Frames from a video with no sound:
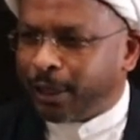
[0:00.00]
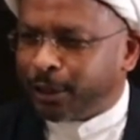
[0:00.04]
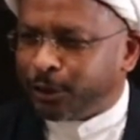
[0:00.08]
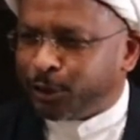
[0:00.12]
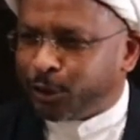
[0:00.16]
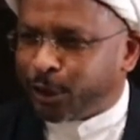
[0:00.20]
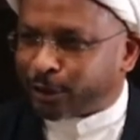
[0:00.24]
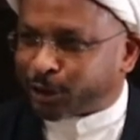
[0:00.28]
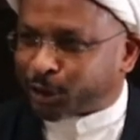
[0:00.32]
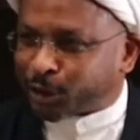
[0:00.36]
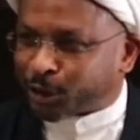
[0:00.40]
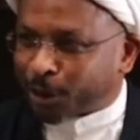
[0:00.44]

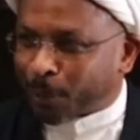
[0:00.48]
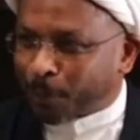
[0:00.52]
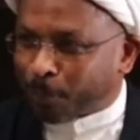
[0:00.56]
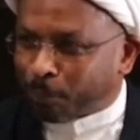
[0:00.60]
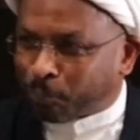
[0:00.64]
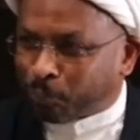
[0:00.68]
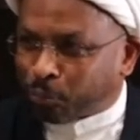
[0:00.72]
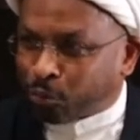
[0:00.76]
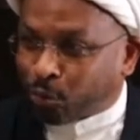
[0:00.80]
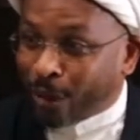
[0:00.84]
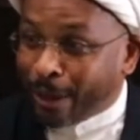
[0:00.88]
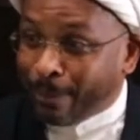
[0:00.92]
The
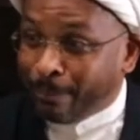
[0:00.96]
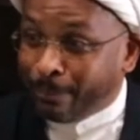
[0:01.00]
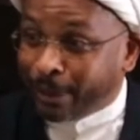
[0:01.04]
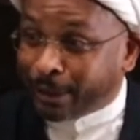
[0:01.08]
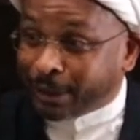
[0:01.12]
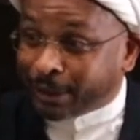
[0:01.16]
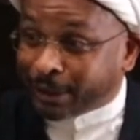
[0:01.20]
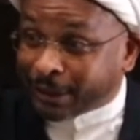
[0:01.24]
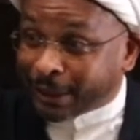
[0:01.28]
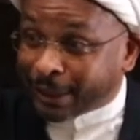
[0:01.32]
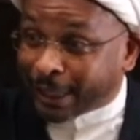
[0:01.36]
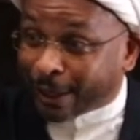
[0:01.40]

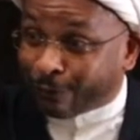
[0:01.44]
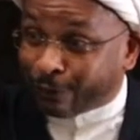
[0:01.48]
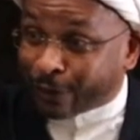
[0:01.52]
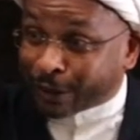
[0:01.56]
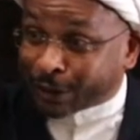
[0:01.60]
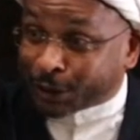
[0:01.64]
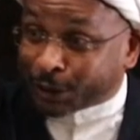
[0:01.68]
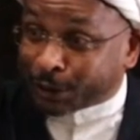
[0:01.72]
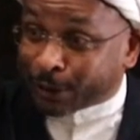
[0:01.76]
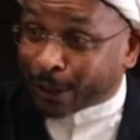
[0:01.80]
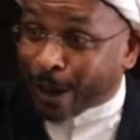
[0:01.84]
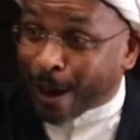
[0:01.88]
supremacy of
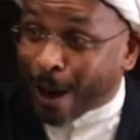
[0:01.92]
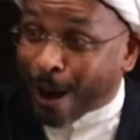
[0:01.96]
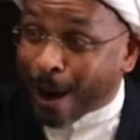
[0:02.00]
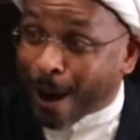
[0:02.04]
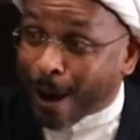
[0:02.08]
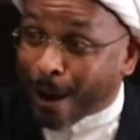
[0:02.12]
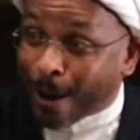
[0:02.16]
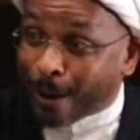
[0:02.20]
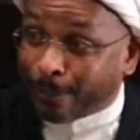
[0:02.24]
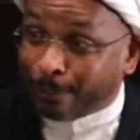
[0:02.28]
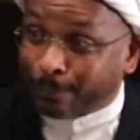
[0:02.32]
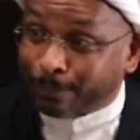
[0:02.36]

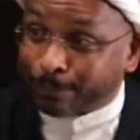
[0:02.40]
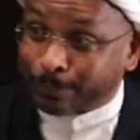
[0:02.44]
Islam.